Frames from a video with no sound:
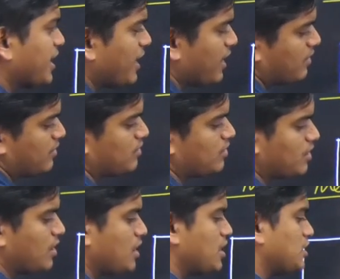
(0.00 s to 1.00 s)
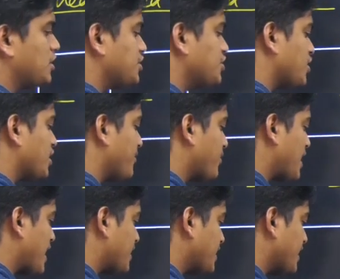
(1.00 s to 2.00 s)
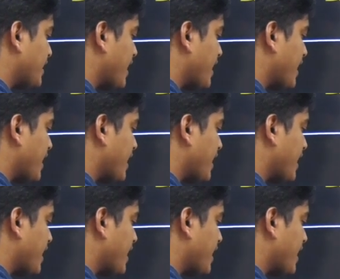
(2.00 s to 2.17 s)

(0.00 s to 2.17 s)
ray. This is your refracted